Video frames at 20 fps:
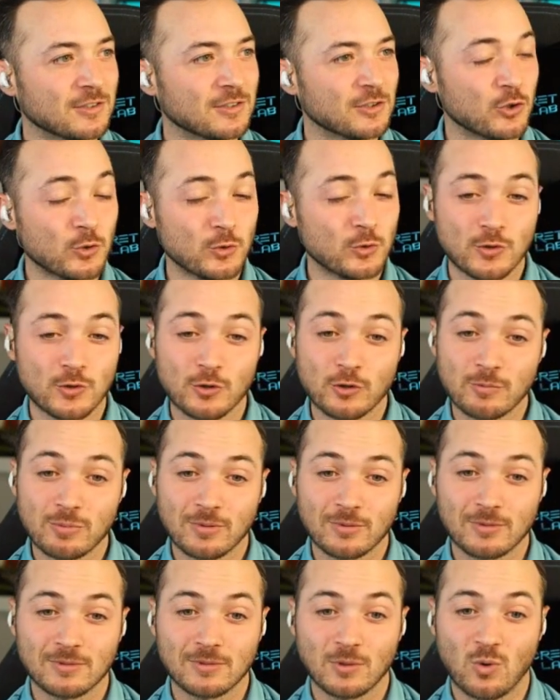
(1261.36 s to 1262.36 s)
YouTube
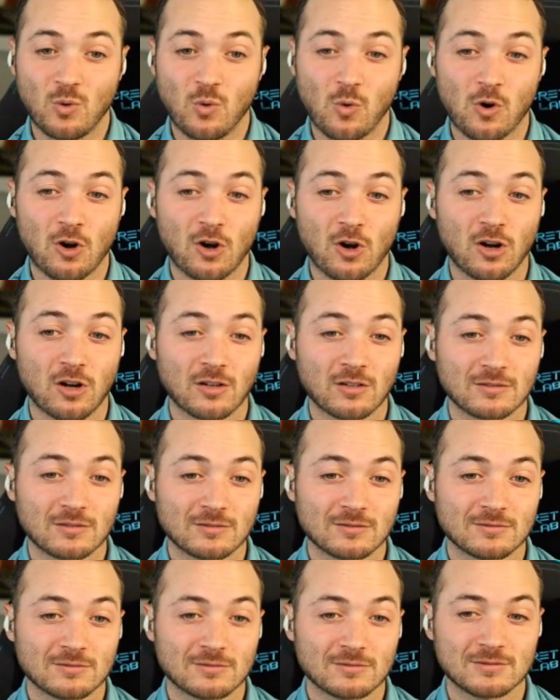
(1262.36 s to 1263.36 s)
or
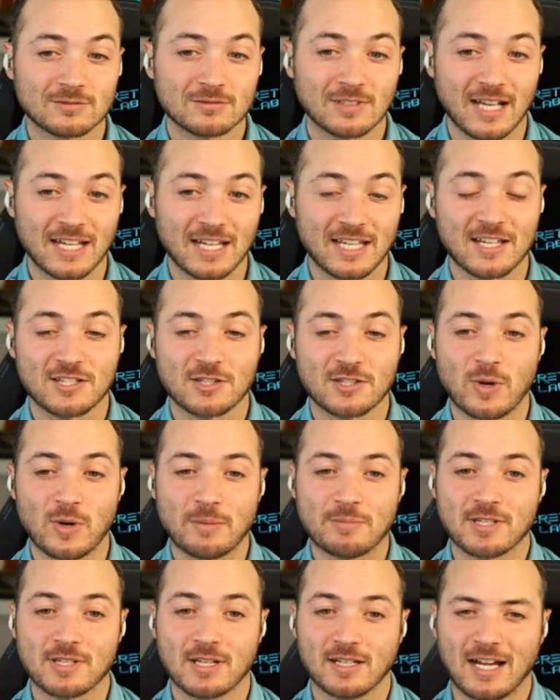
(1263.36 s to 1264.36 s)
I guess the
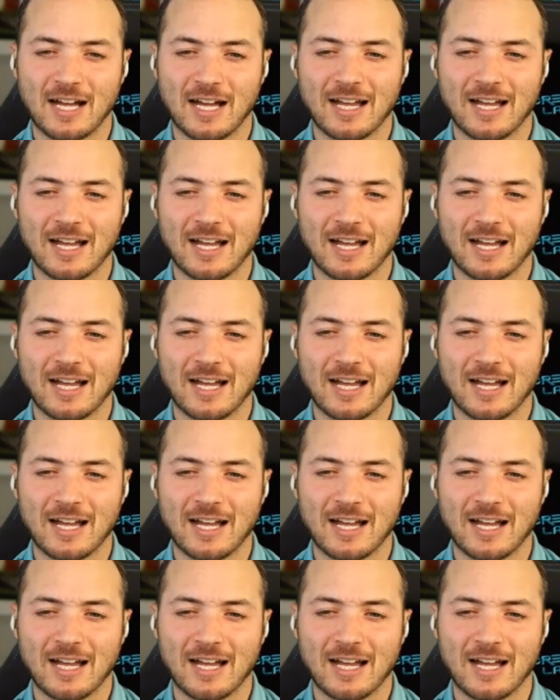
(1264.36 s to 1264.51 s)
website. Yeah.